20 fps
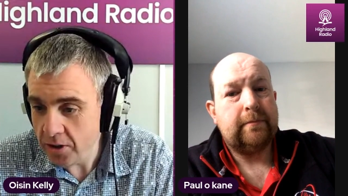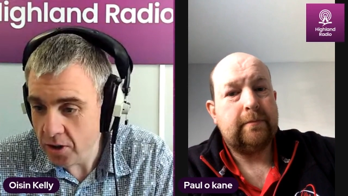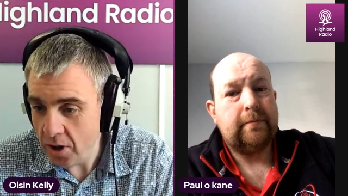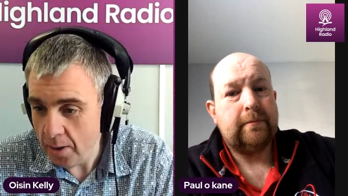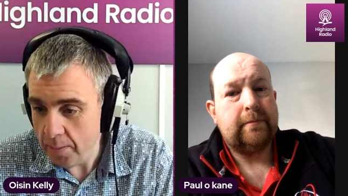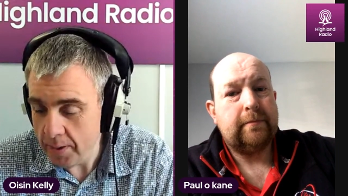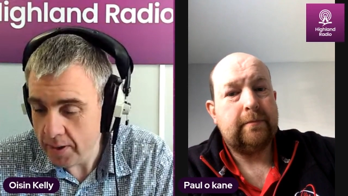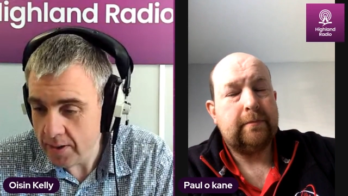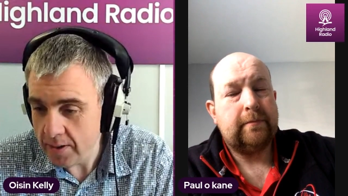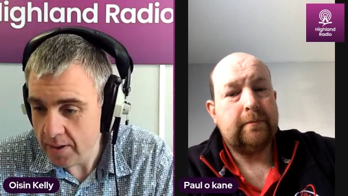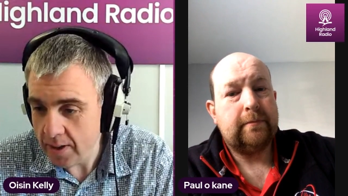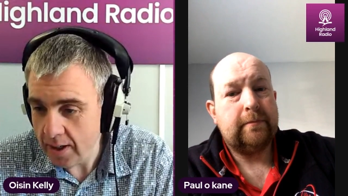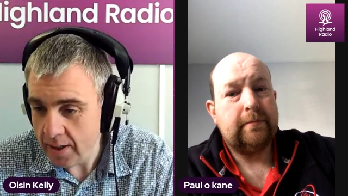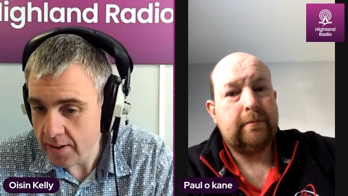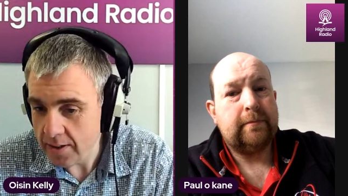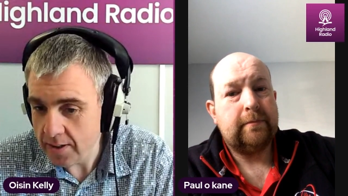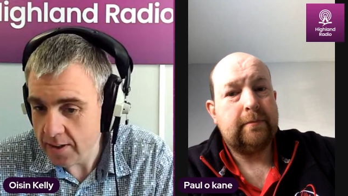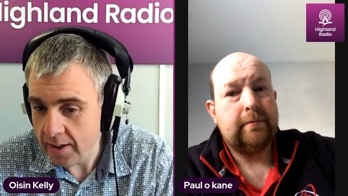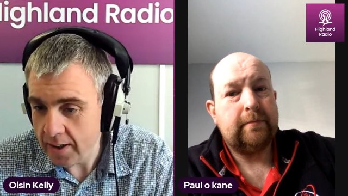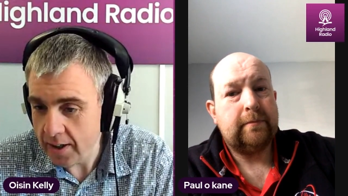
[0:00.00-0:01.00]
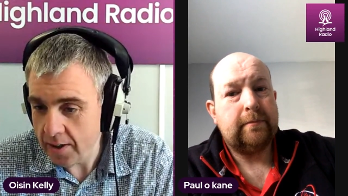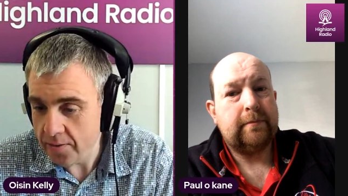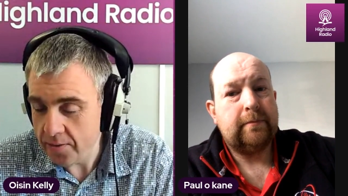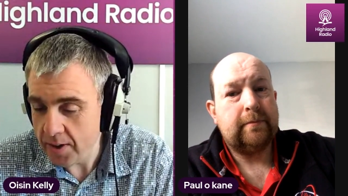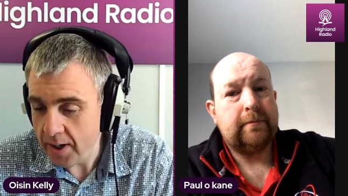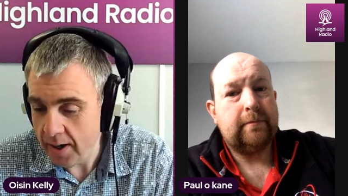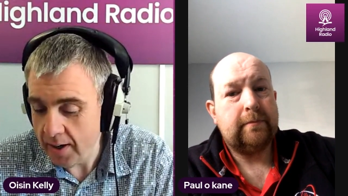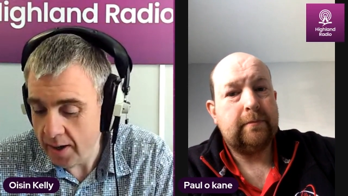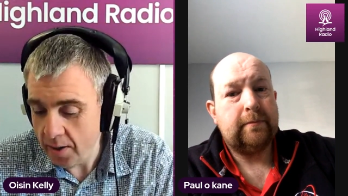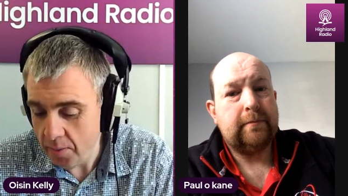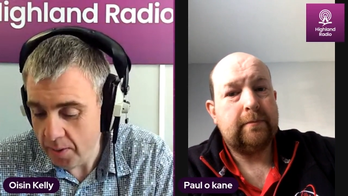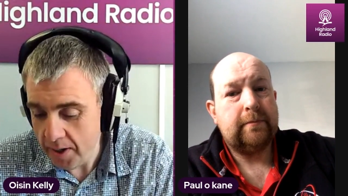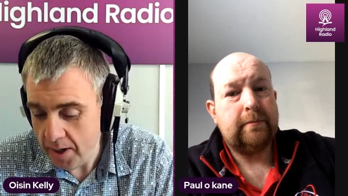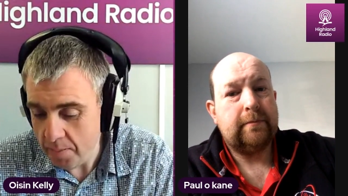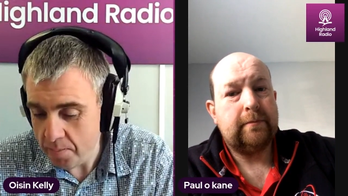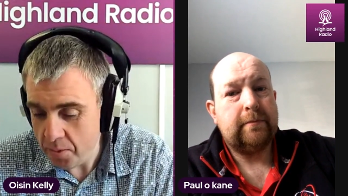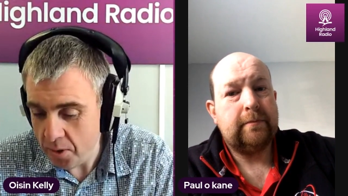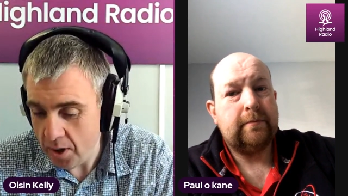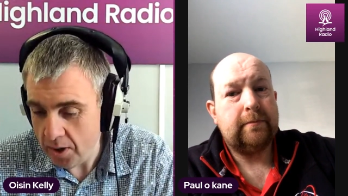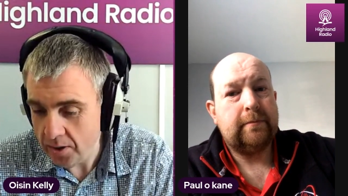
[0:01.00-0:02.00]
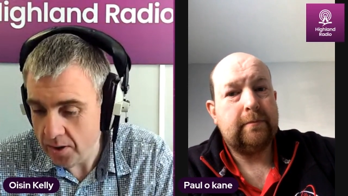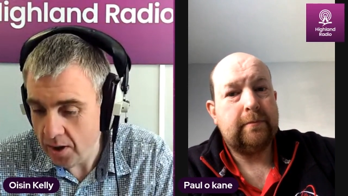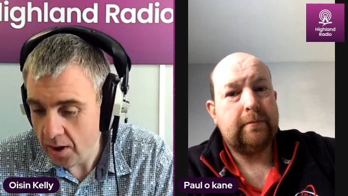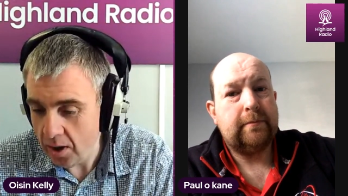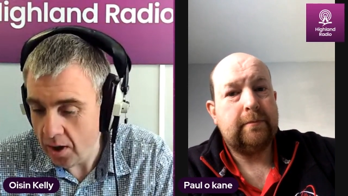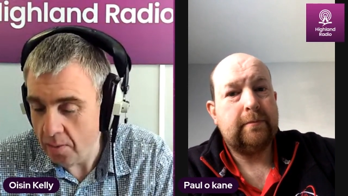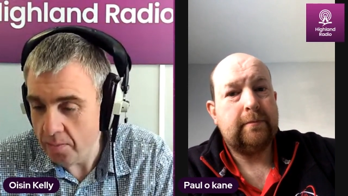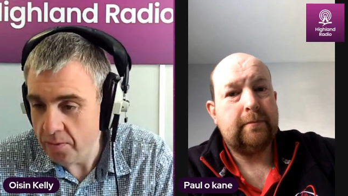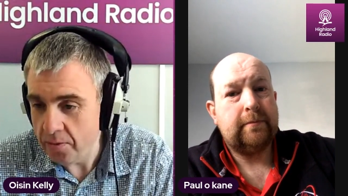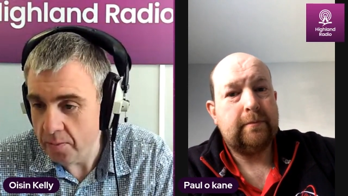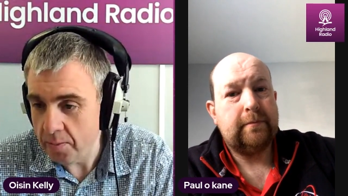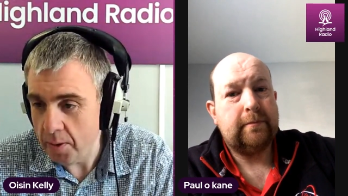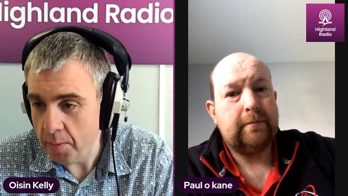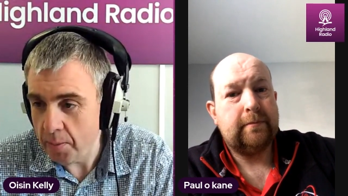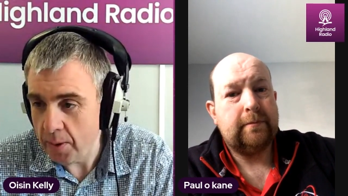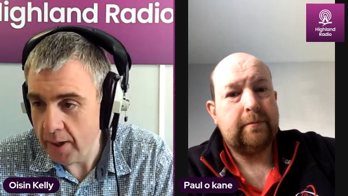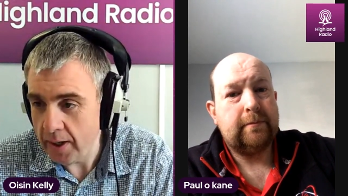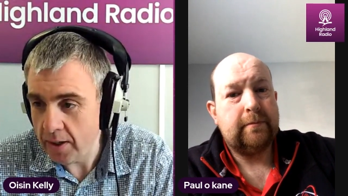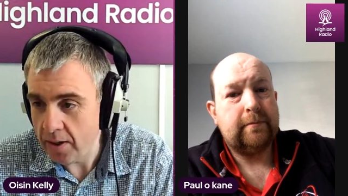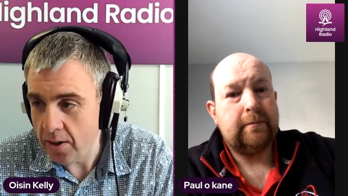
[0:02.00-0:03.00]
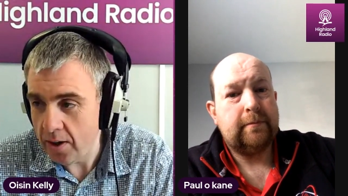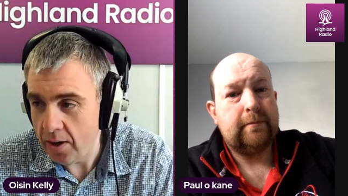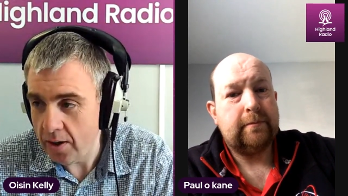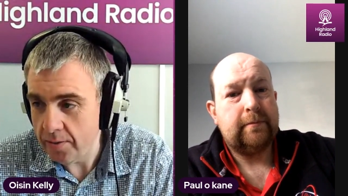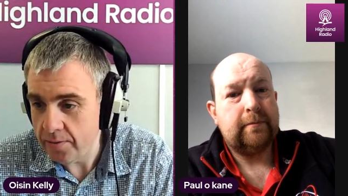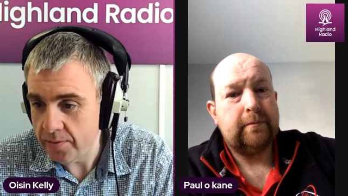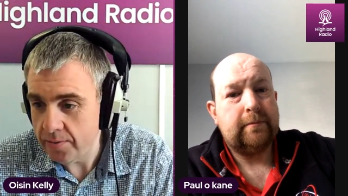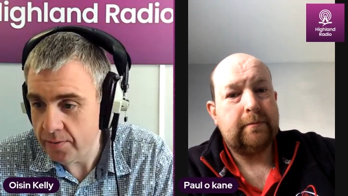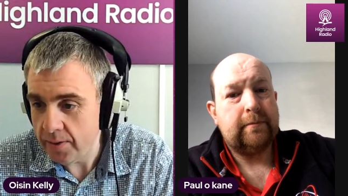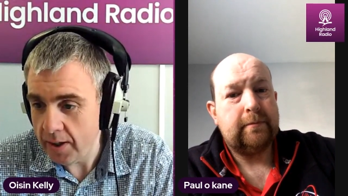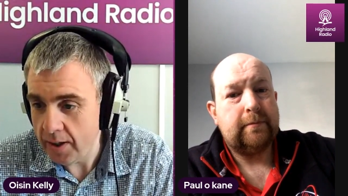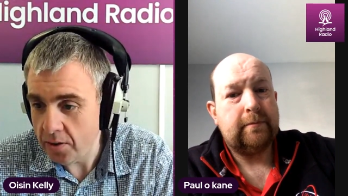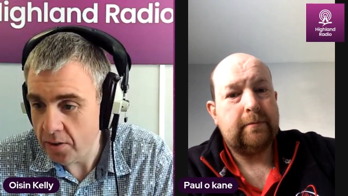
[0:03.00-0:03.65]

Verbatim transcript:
Speaker 1: job at, at City of Derry, where you brought the club from the brink of uh,